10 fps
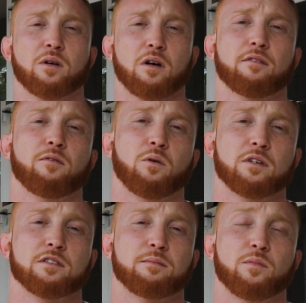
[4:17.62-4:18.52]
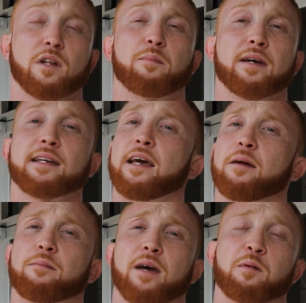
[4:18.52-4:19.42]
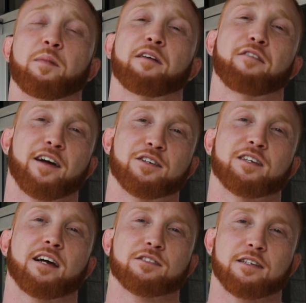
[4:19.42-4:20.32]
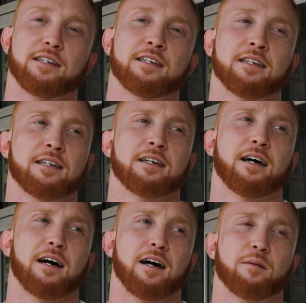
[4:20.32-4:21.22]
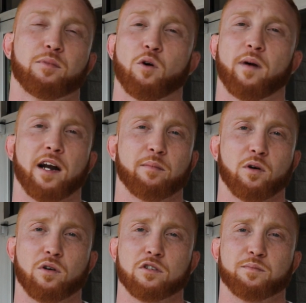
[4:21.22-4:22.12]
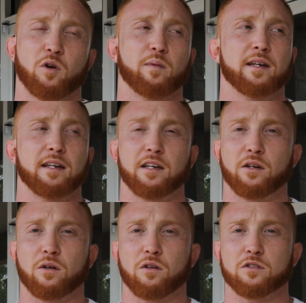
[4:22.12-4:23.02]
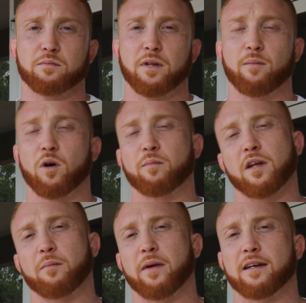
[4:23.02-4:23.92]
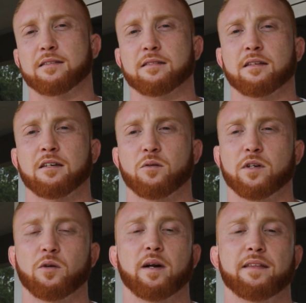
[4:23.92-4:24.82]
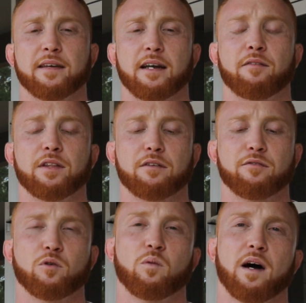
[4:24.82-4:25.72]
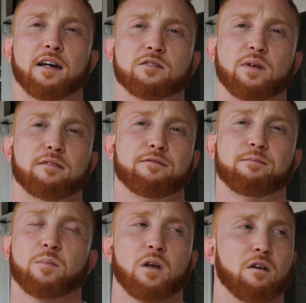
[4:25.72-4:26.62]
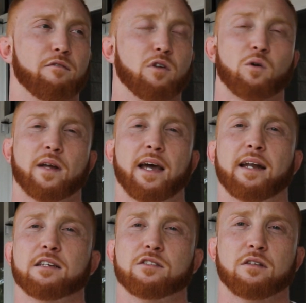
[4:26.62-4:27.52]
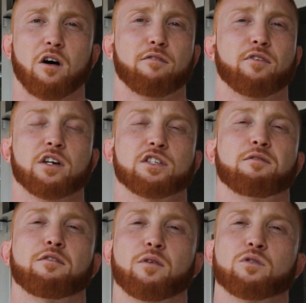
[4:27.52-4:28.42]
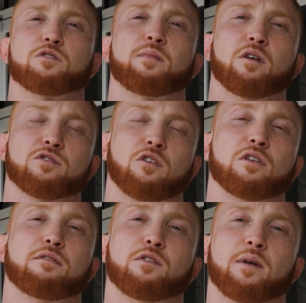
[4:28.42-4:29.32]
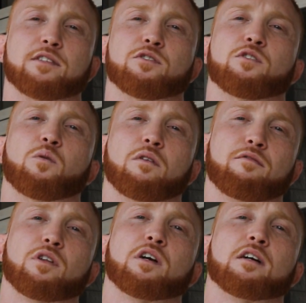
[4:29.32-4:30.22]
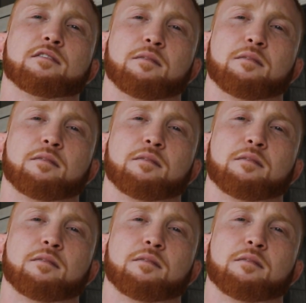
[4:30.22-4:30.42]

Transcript: We cook for some really big name MMA fighters actually, pro bodybuilders, pro bikini girls, Playboy Playmates. We do anything and everything food-wise. We have full organics, all fresh, never frozen meals, all delivered right to your door, fully